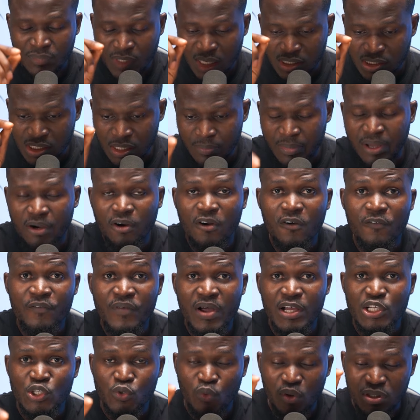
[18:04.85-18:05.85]
As a matter of
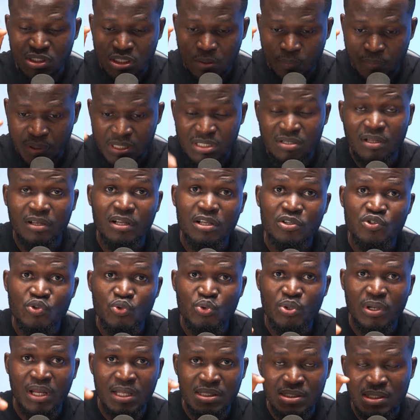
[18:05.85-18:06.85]
fact, she was the best graduation
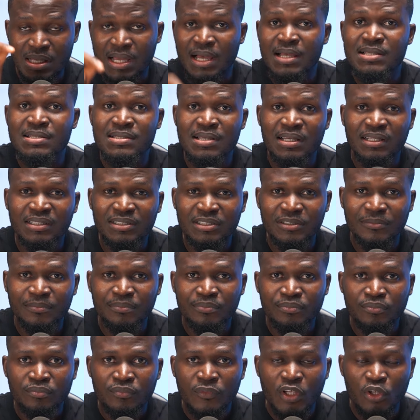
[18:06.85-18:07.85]
student in her set,
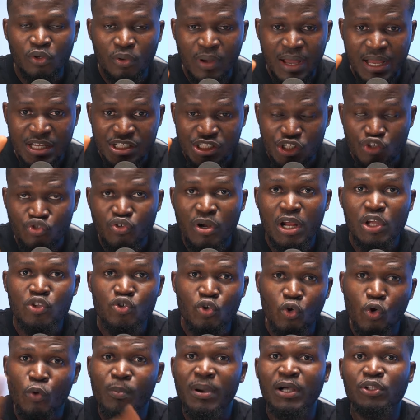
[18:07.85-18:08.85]
and she's ready
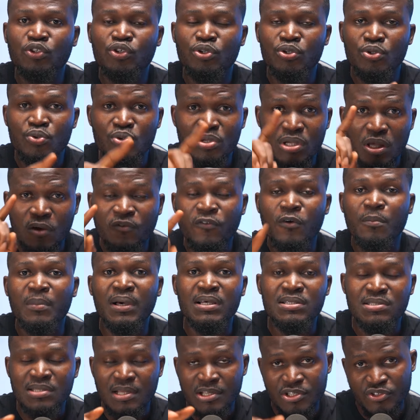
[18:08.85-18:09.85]
to go back to the UK for
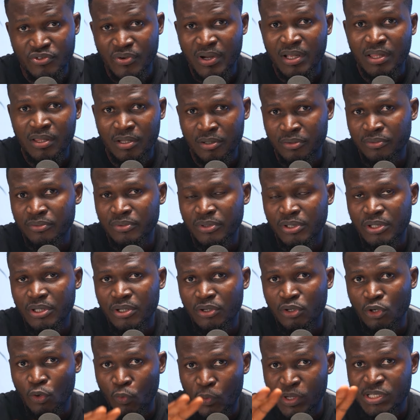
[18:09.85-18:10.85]
masters right now,
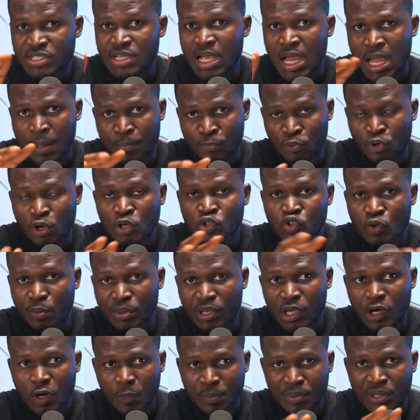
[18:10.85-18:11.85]
which I'm going to
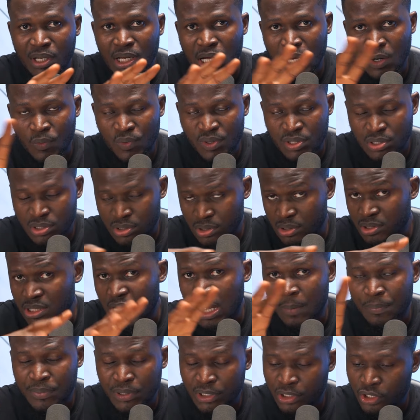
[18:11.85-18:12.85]
be helping her with the
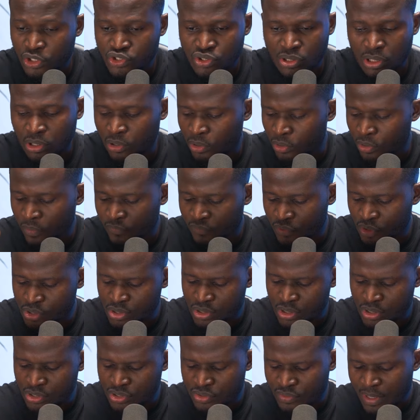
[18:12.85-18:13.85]
application and all of
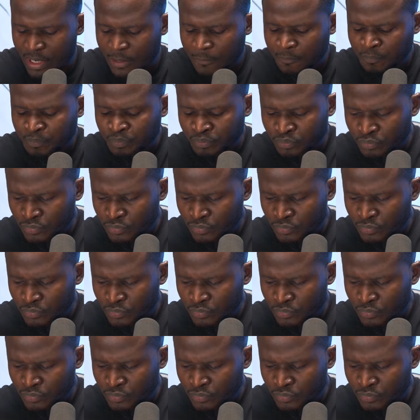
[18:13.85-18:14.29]
those things, right?